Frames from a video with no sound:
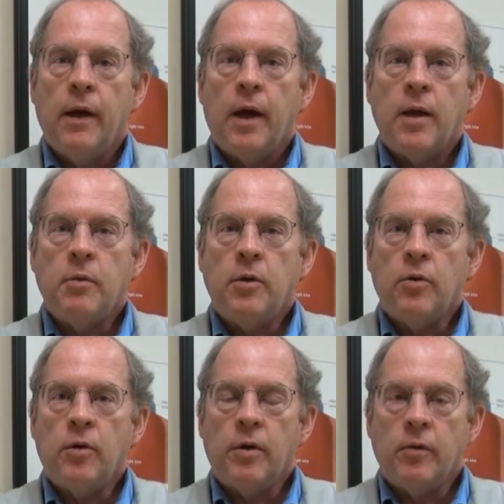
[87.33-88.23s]
I've been
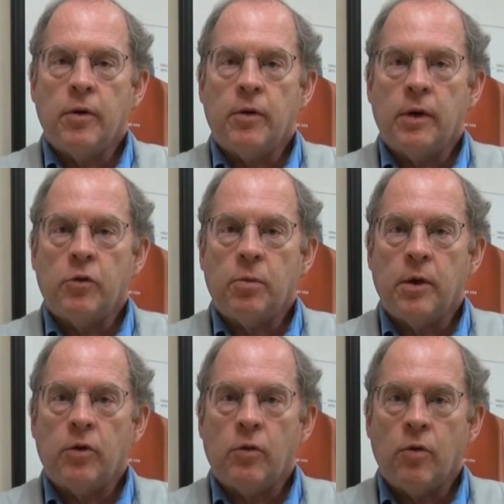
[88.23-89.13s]
doing liver
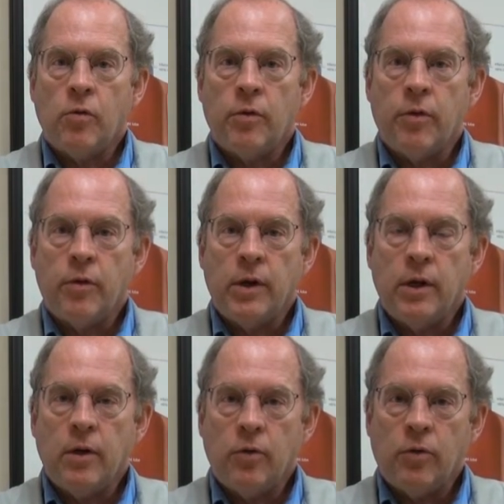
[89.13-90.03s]
transplants for over 30
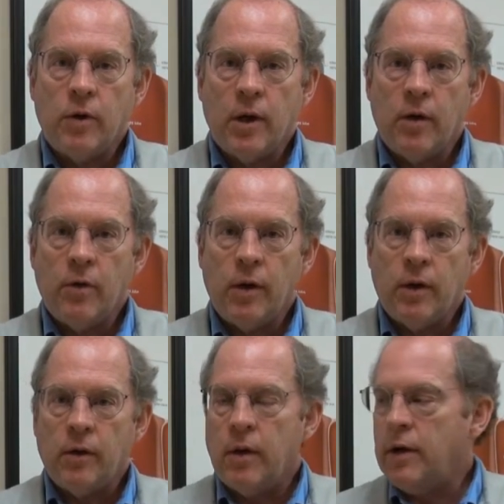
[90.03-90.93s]
years now,
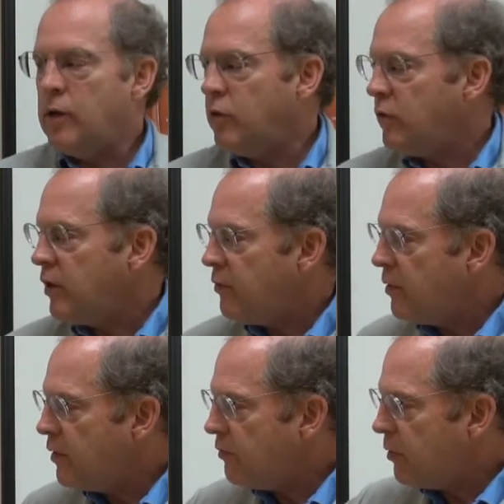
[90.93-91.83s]
and the lessons I've
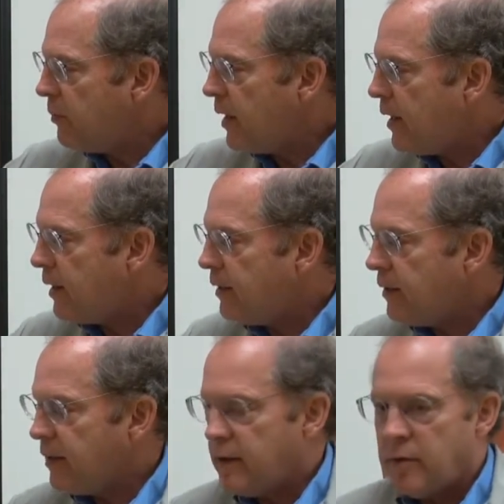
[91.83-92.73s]
learned from that I
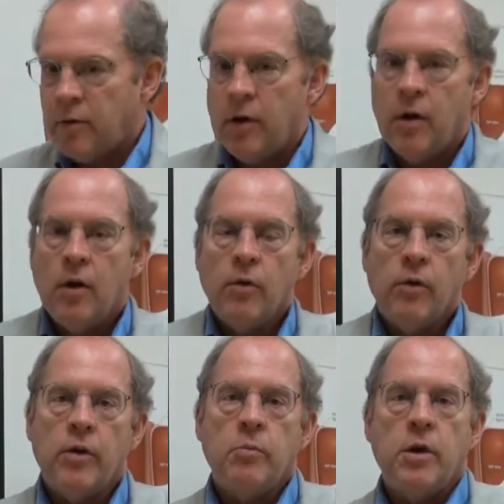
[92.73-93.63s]
think can
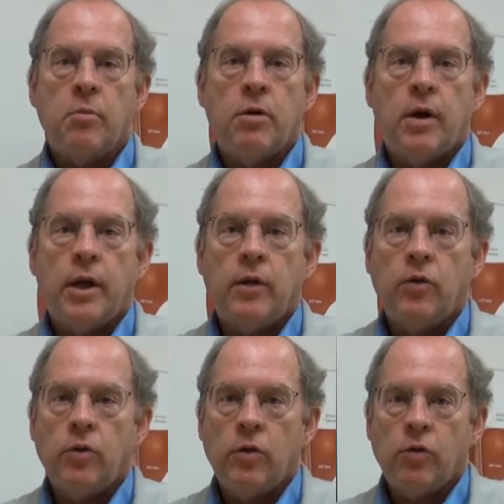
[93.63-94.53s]
really be applied
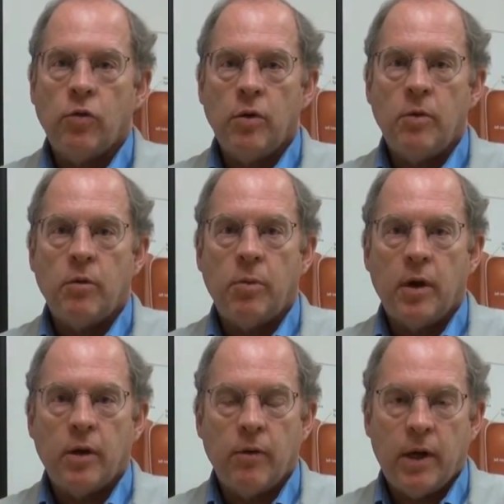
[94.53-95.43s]
to the treatment of
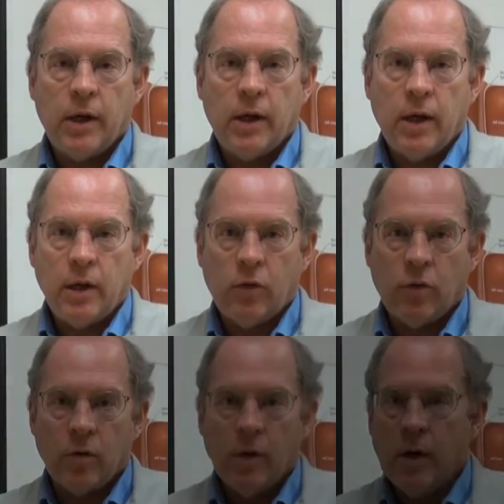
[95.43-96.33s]
pancreatic
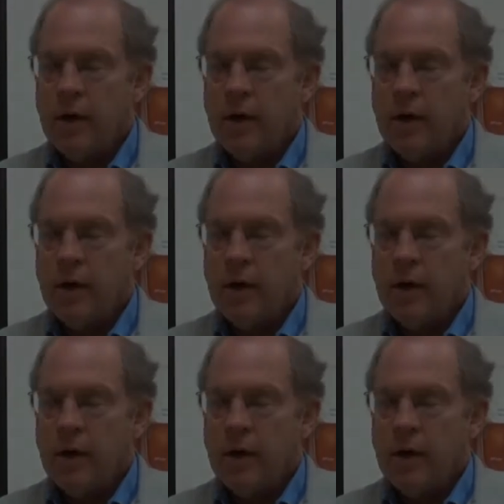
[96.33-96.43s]
cancer.